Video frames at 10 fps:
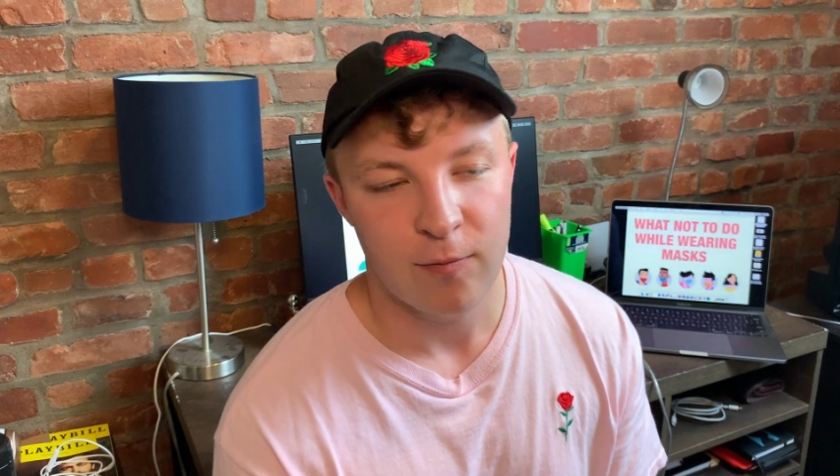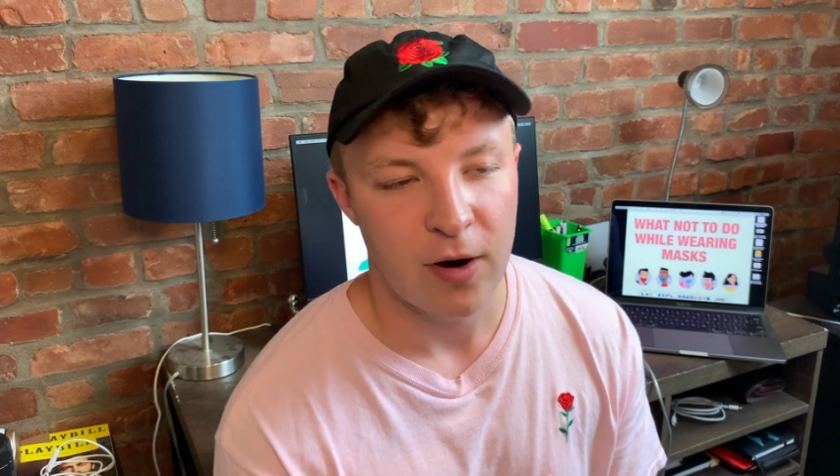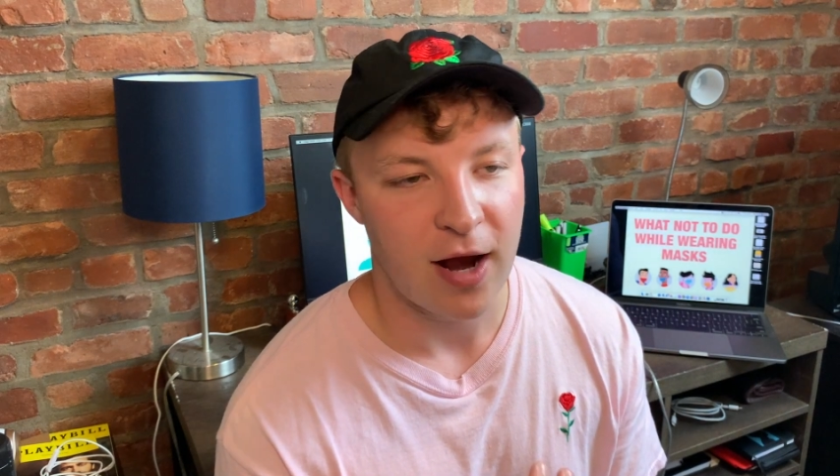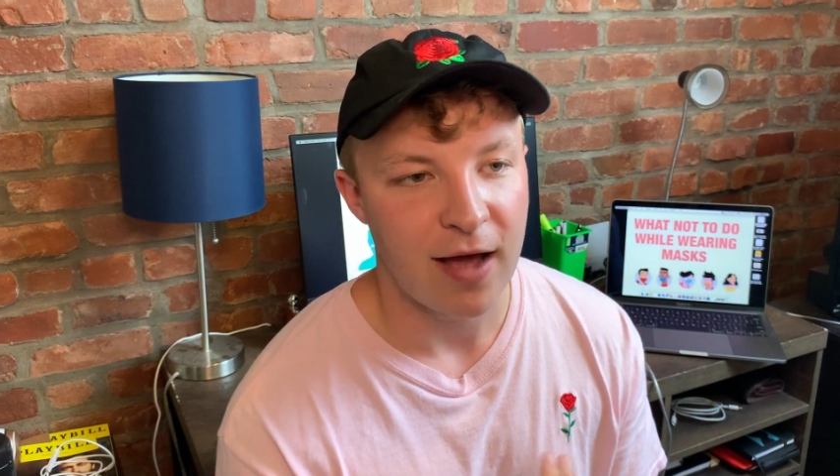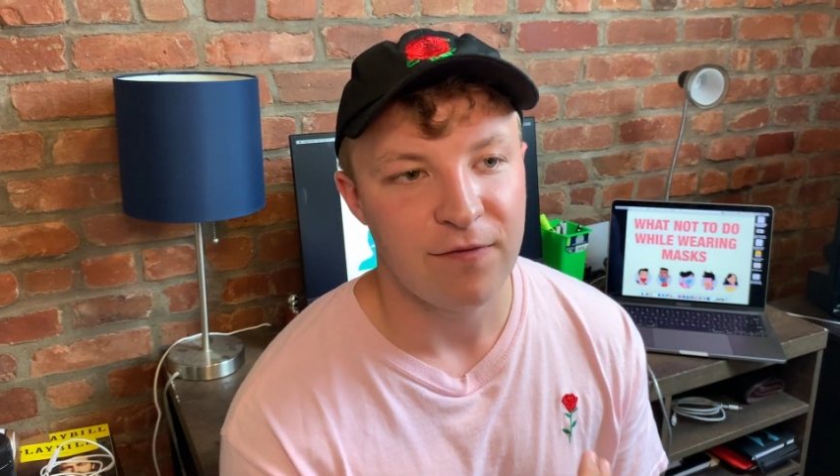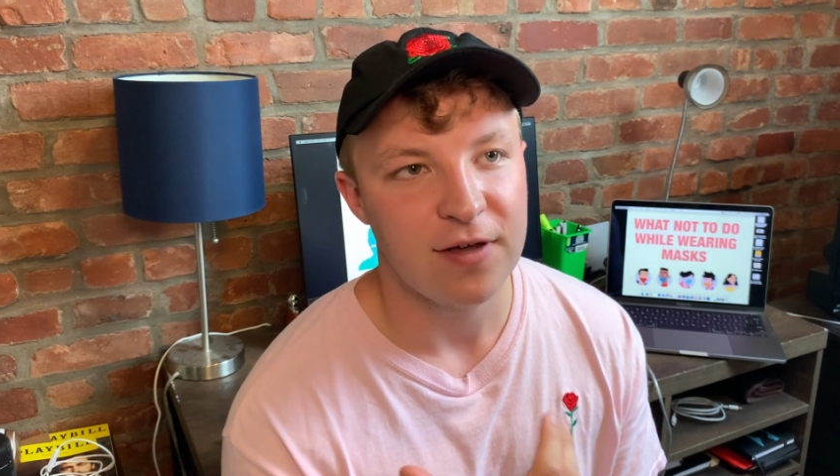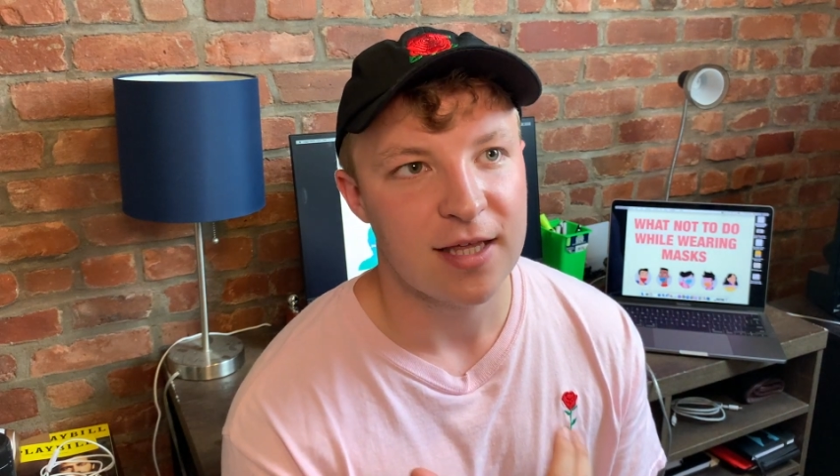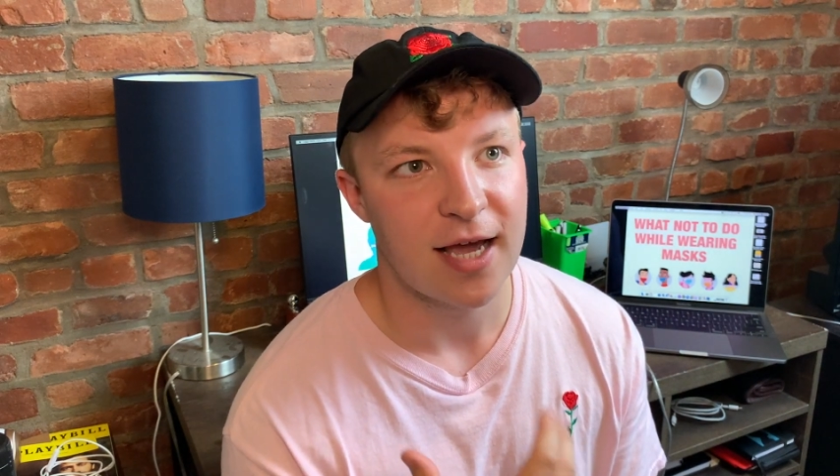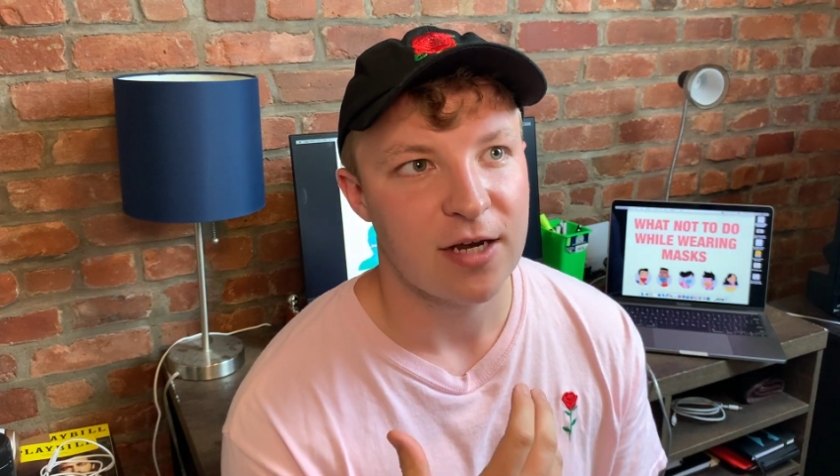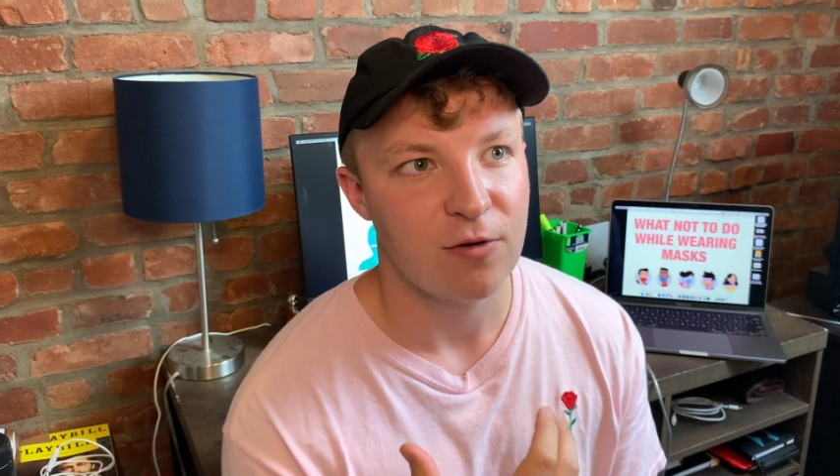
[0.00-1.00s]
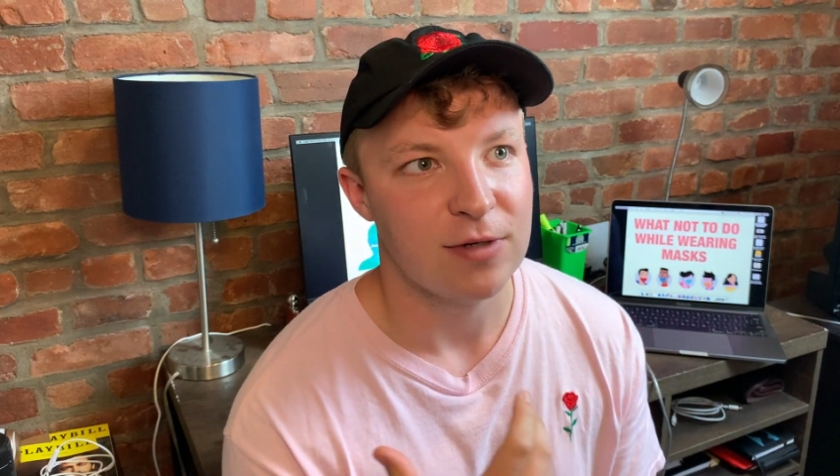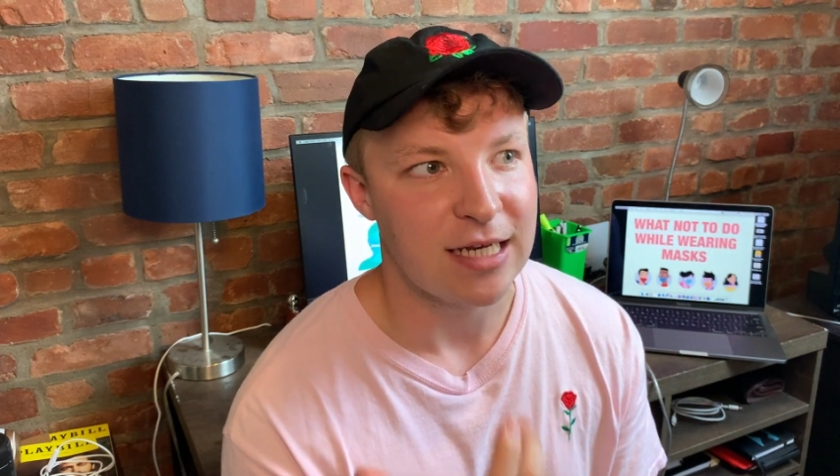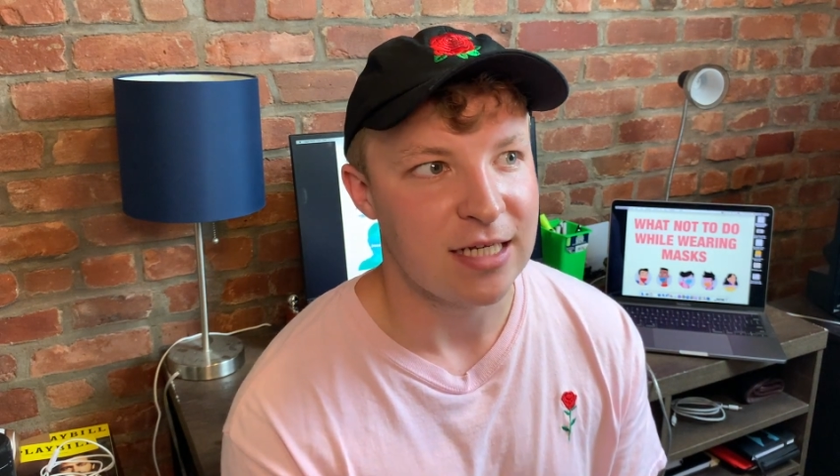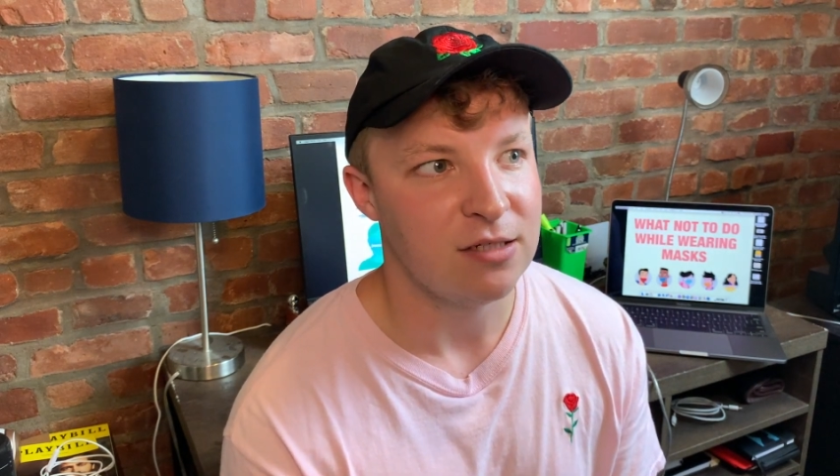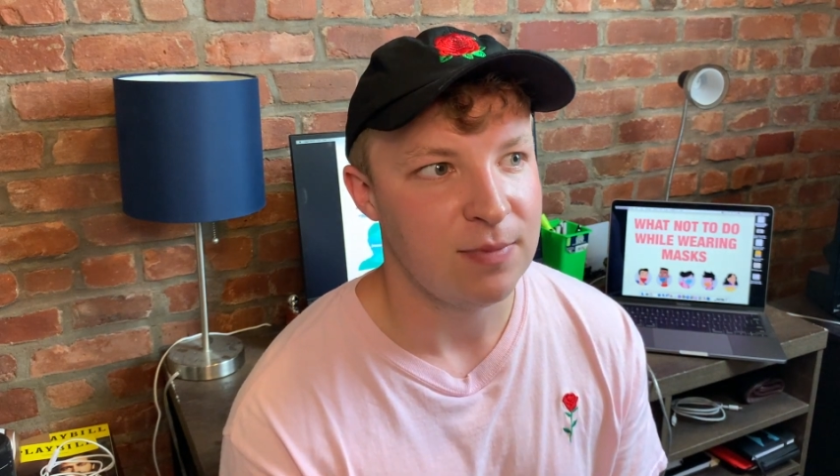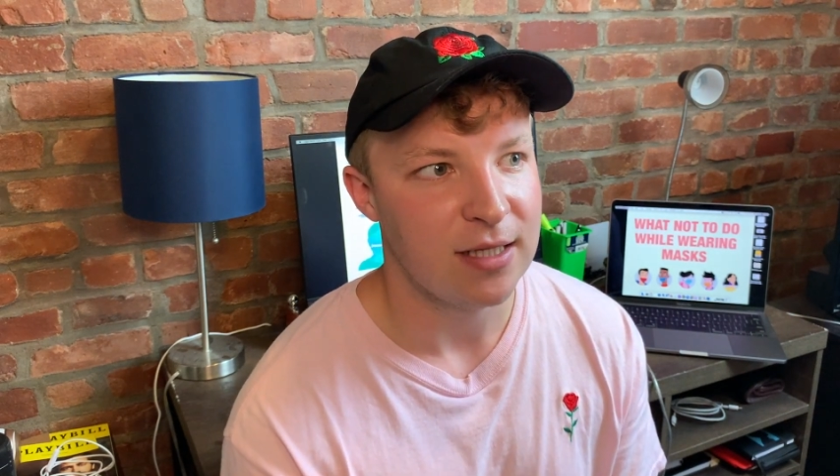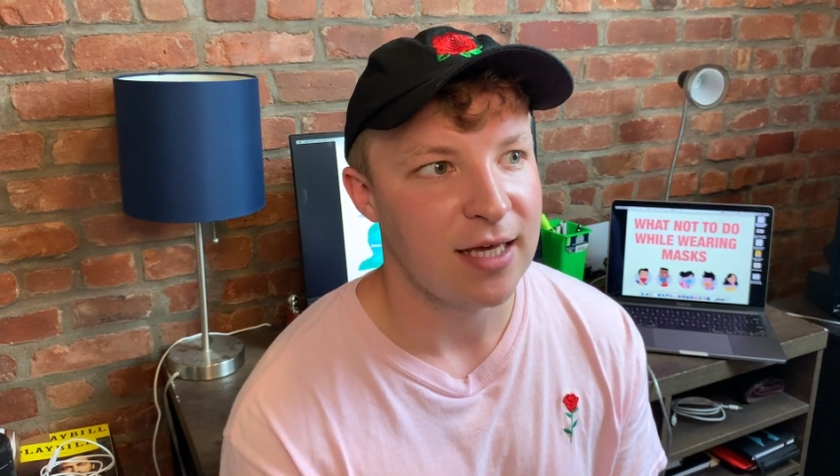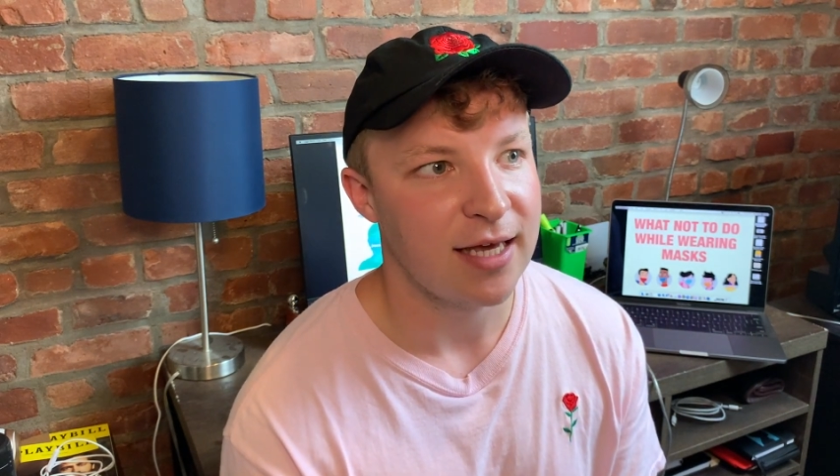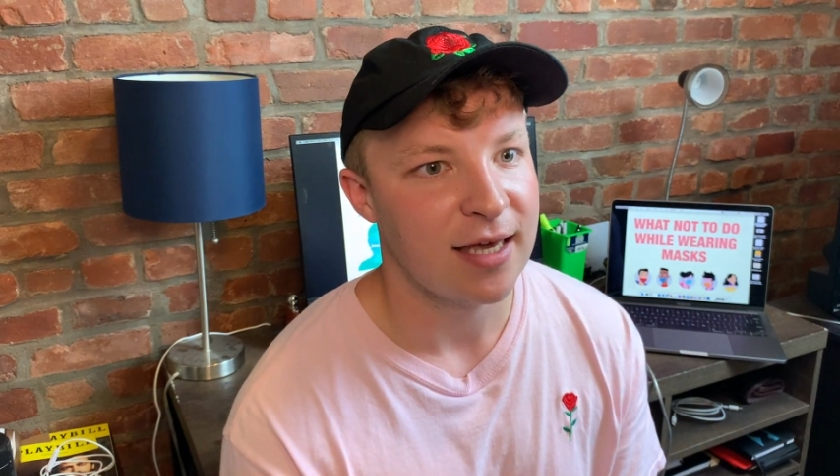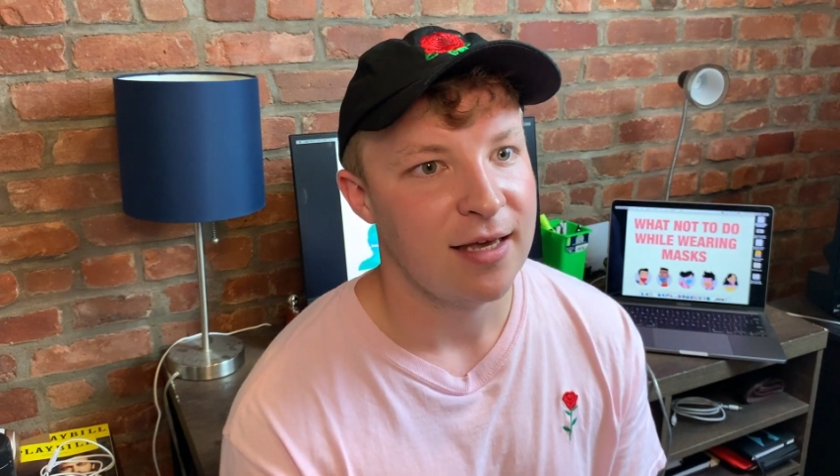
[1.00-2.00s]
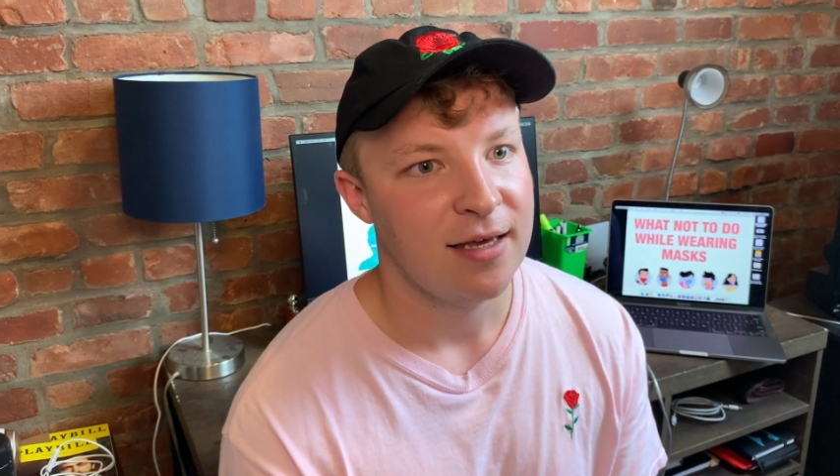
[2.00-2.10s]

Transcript: where I feel like I don't need to be like,